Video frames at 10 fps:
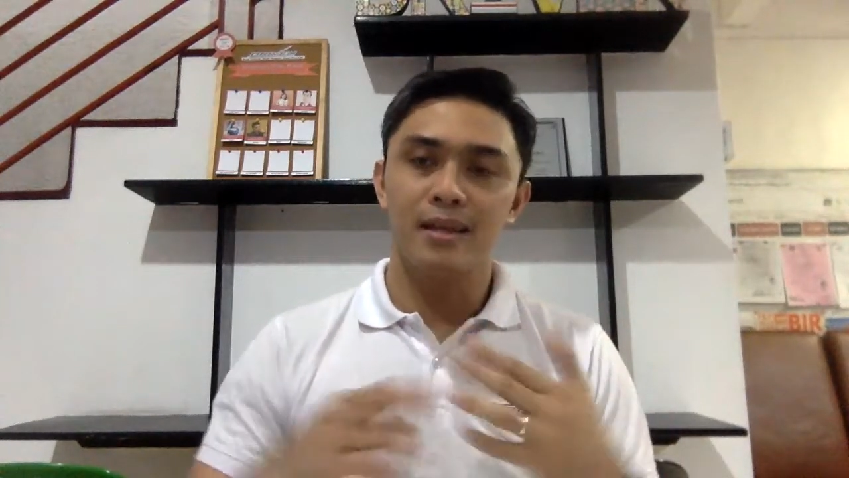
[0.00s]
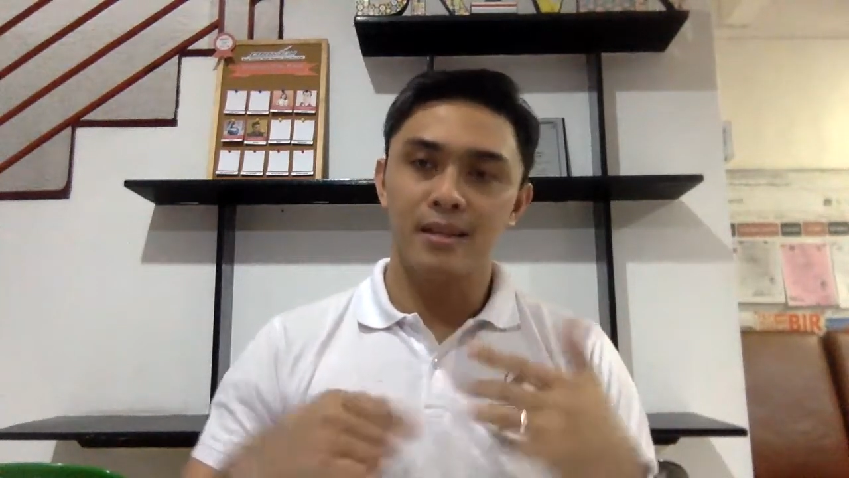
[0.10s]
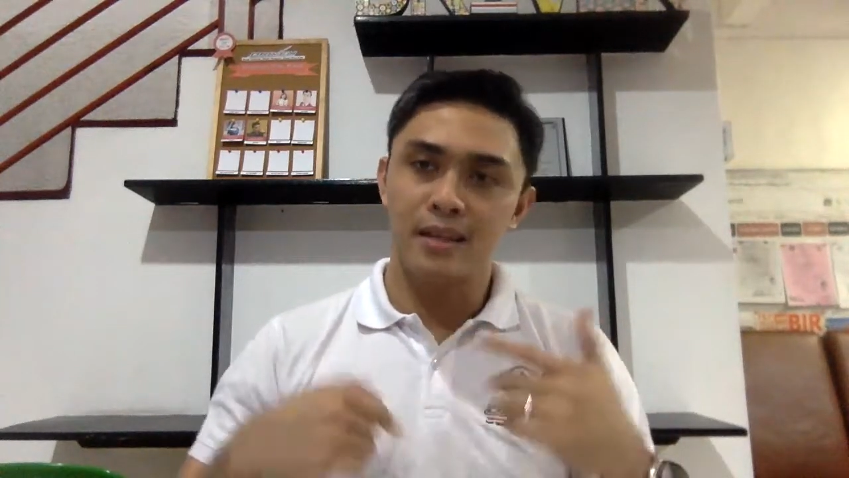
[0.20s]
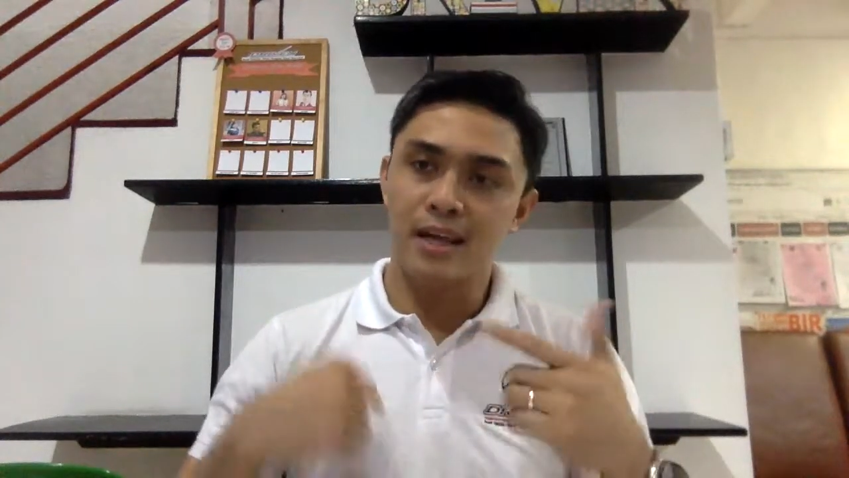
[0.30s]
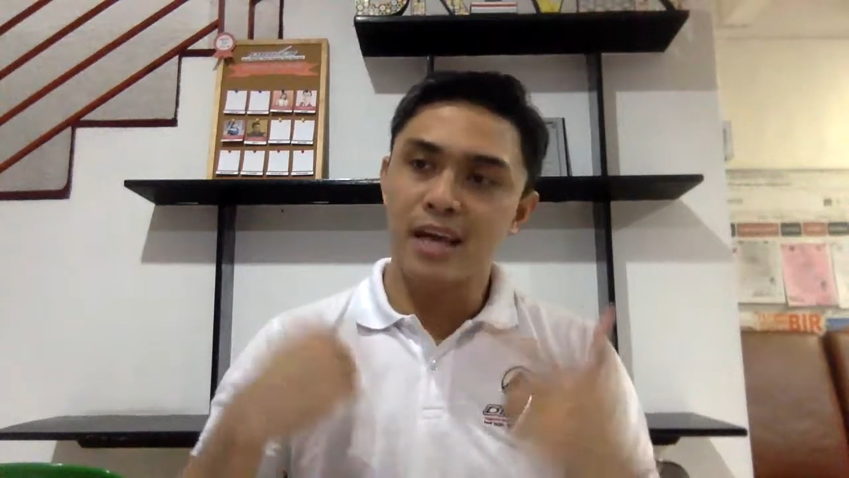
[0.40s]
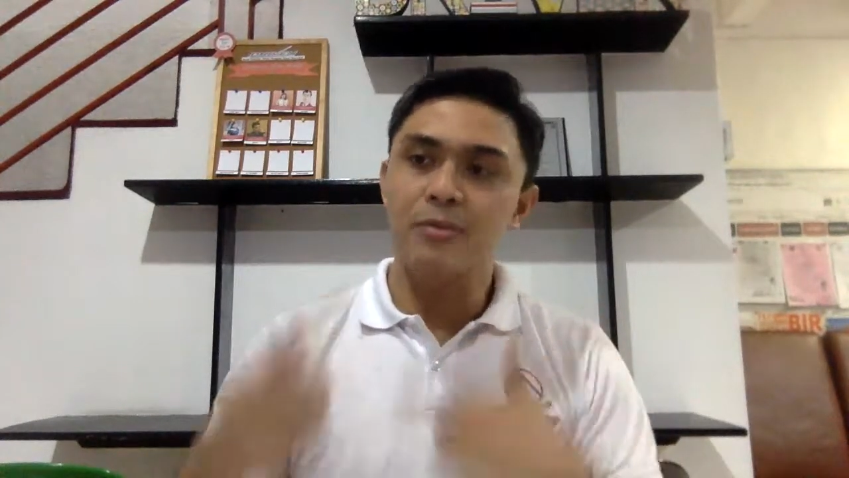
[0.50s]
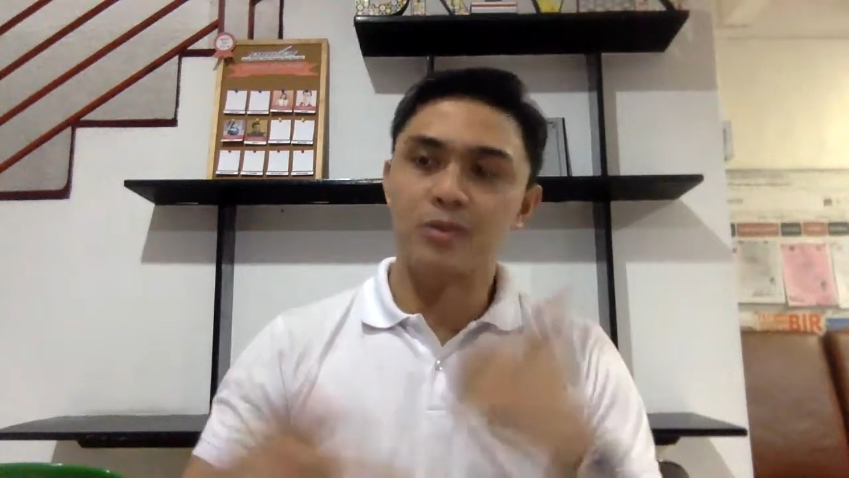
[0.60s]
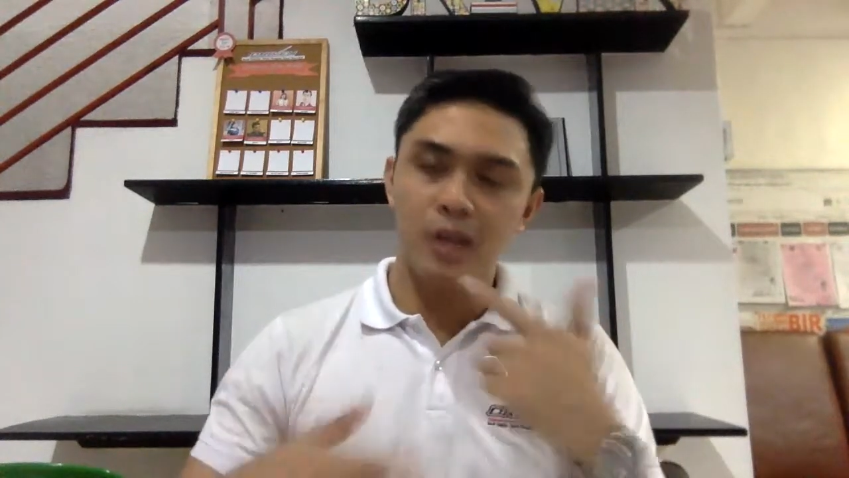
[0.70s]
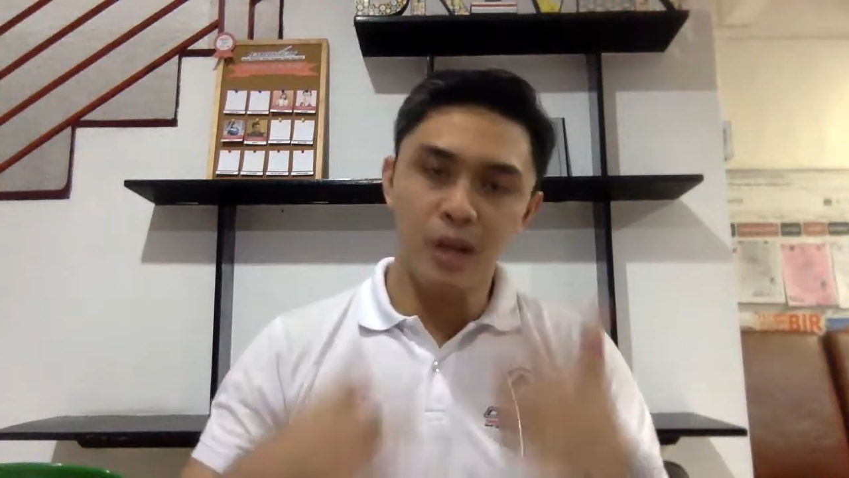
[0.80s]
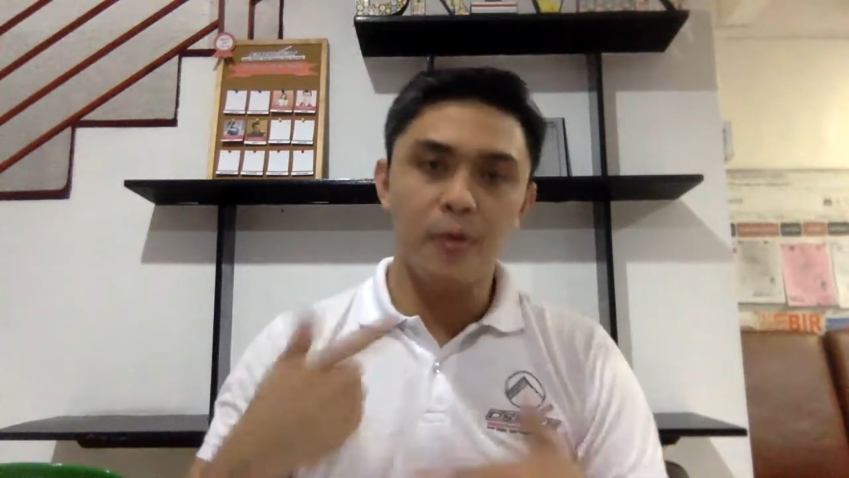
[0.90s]
The game is
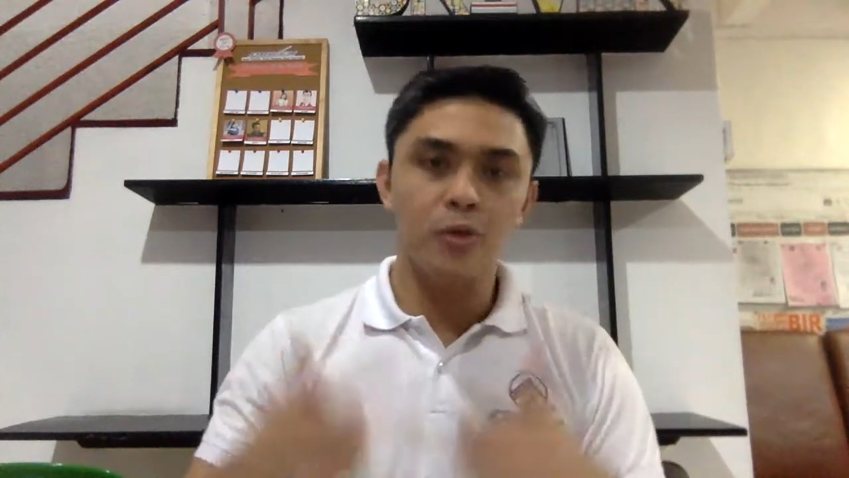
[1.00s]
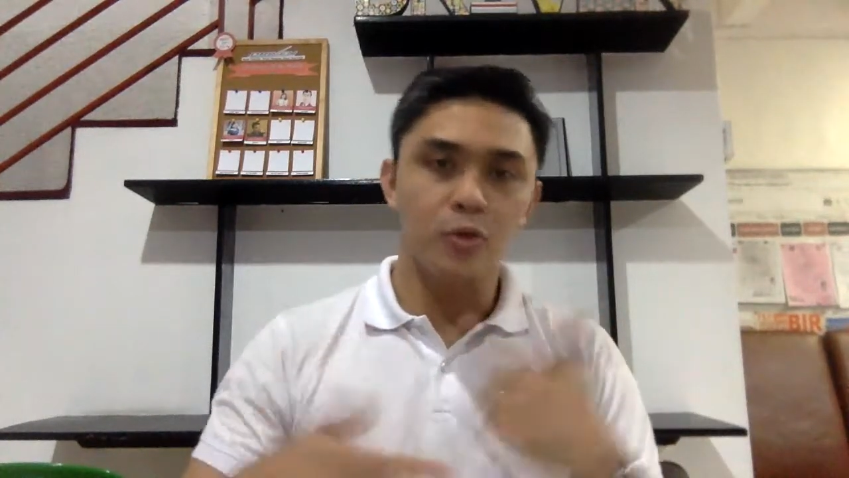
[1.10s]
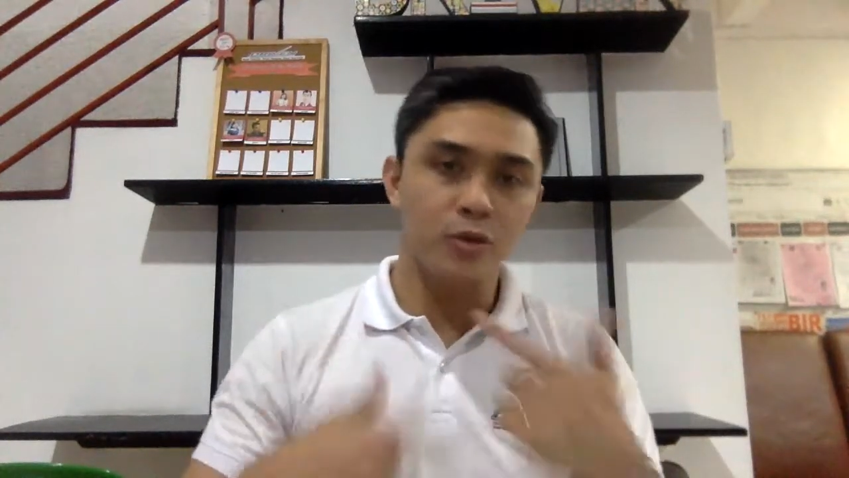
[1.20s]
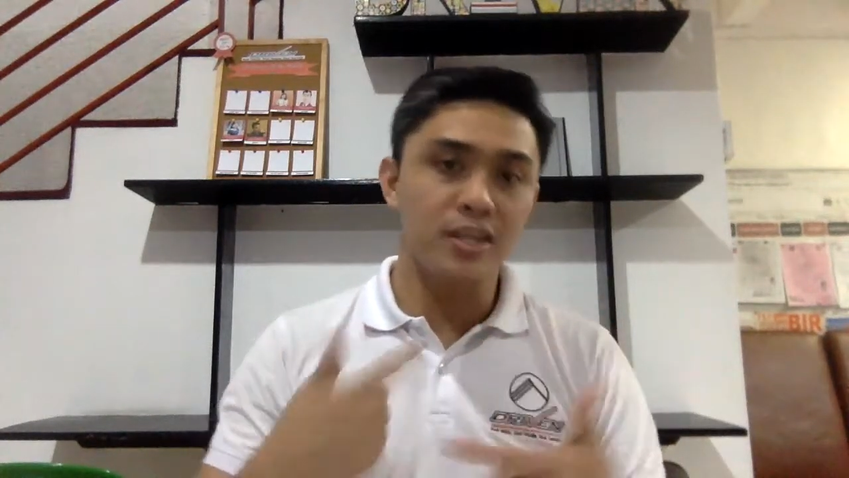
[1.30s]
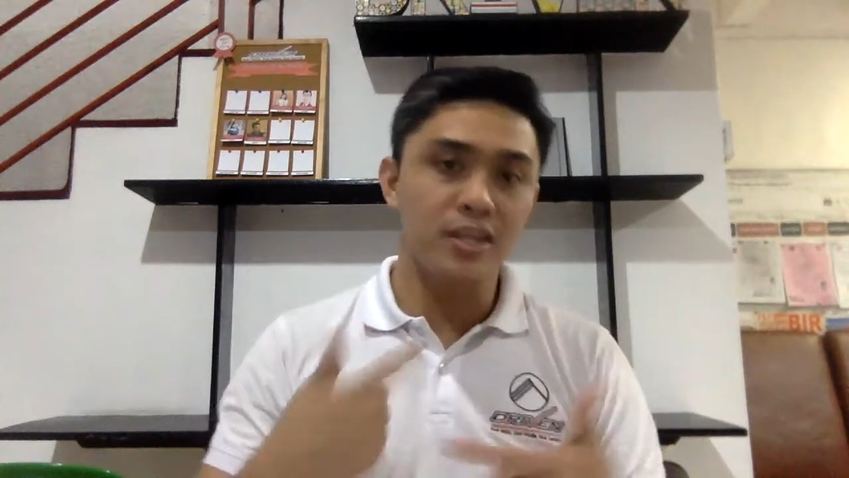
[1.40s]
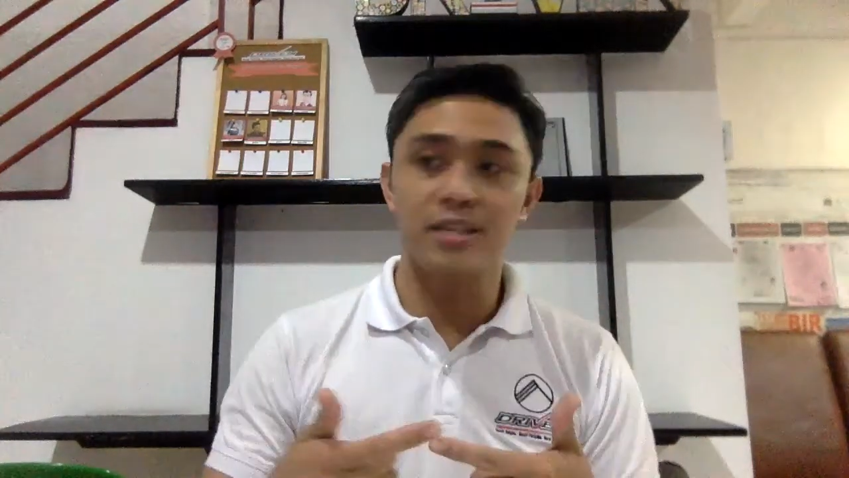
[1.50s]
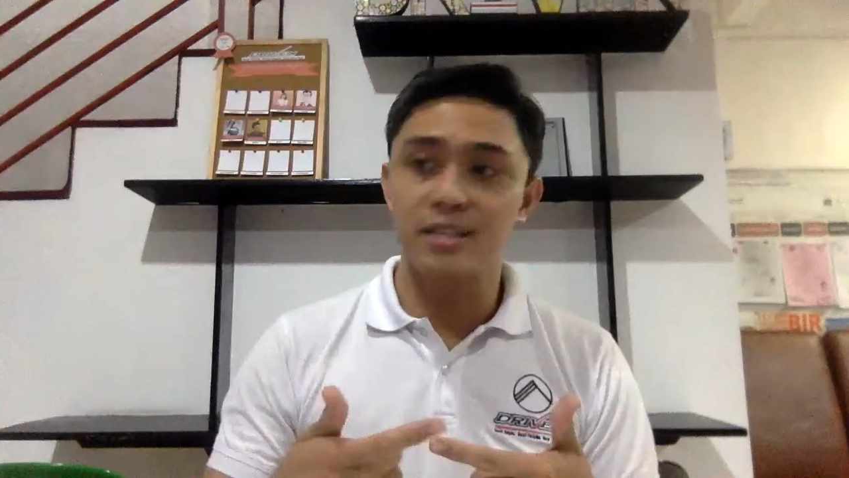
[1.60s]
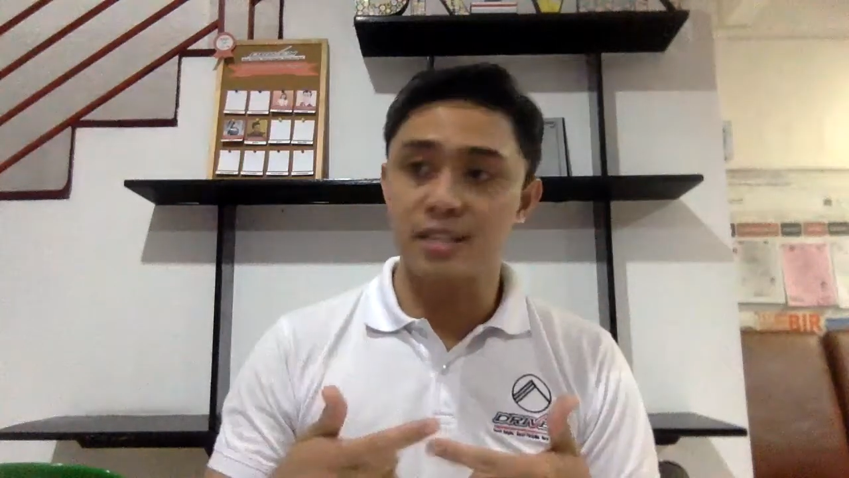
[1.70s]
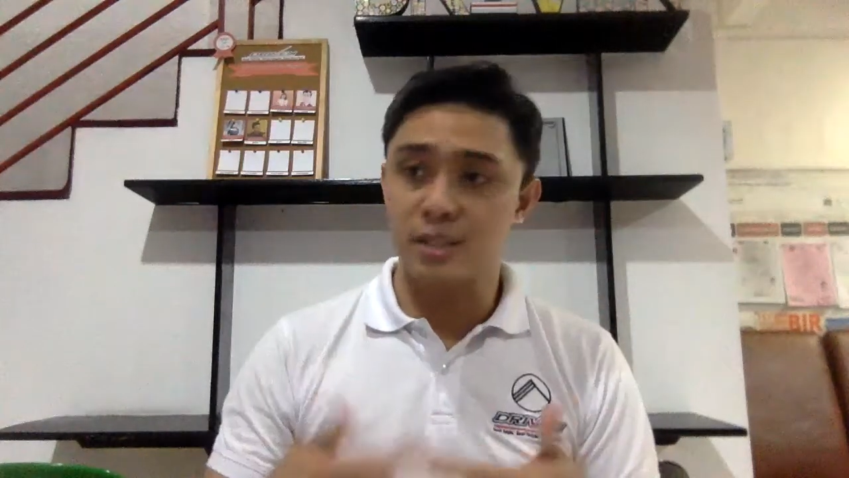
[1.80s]
really about consistency.